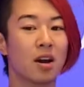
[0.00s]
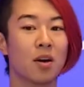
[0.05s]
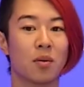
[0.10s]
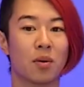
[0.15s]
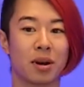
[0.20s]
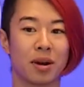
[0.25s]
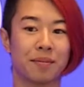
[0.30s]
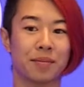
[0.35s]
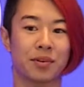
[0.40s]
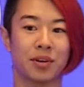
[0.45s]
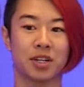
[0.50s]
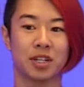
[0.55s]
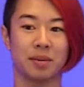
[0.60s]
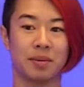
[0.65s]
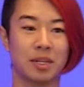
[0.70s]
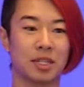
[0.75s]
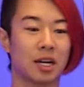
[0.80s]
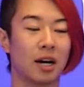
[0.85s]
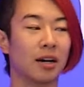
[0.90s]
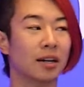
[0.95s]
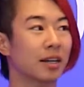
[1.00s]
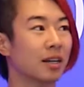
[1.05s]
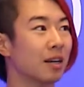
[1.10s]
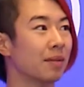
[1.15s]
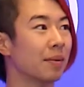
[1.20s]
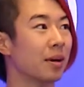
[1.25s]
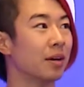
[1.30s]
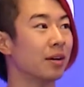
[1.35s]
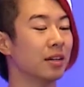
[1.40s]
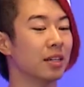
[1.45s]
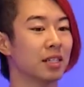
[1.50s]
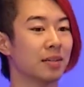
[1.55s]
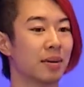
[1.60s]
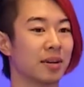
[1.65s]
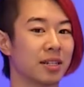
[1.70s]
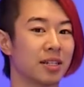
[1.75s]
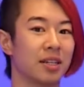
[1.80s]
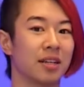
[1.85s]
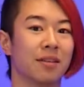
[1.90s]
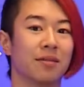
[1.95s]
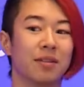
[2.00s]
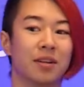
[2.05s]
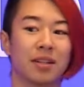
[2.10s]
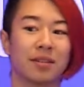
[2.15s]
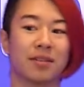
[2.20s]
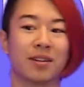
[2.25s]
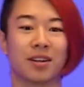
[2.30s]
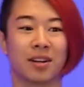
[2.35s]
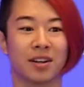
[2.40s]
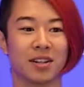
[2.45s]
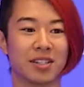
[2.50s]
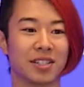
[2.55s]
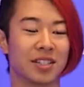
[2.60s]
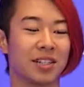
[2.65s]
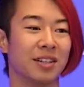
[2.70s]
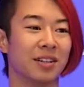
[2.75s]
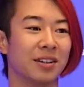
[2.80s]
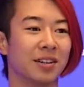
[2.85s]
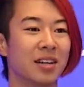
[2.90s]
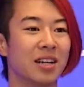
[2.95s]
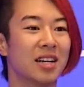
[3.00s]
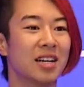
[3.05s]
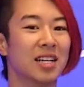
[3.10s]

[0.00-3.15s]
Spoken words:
what I'm going to be talking about, especially with regards to